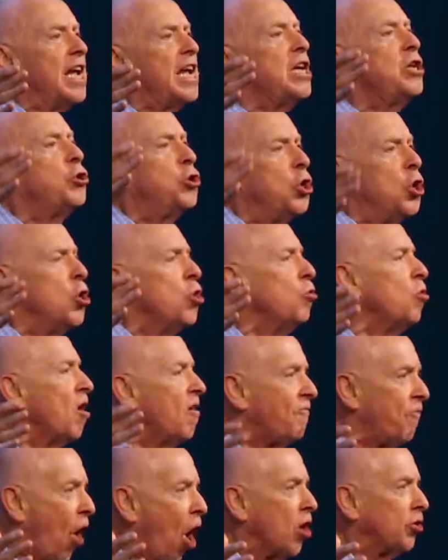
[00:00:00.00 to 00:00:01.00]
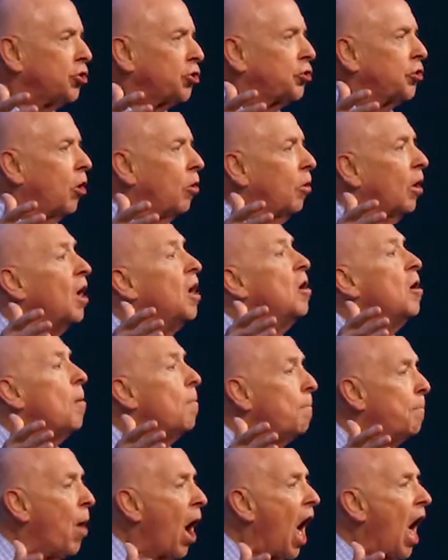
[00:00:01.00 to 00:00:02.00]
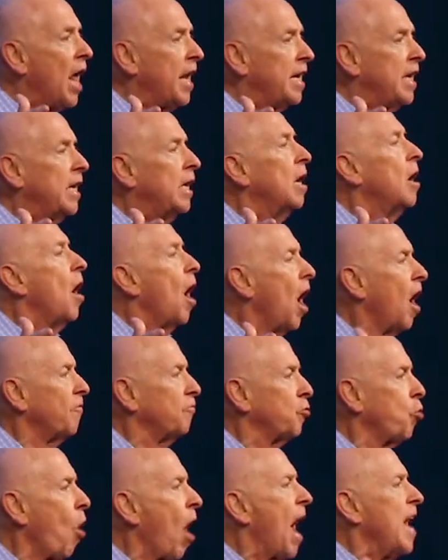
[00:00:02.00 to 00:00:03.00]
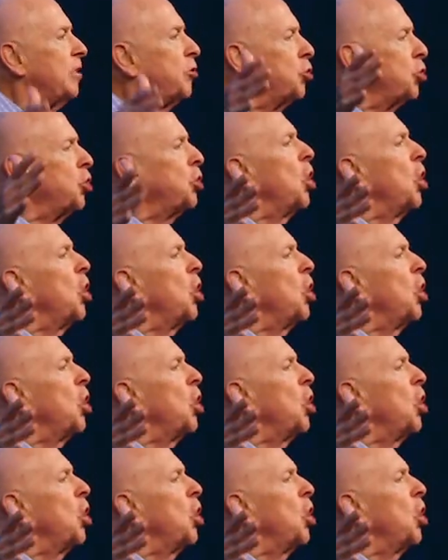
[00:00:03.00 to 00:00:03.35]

universal body of Christ?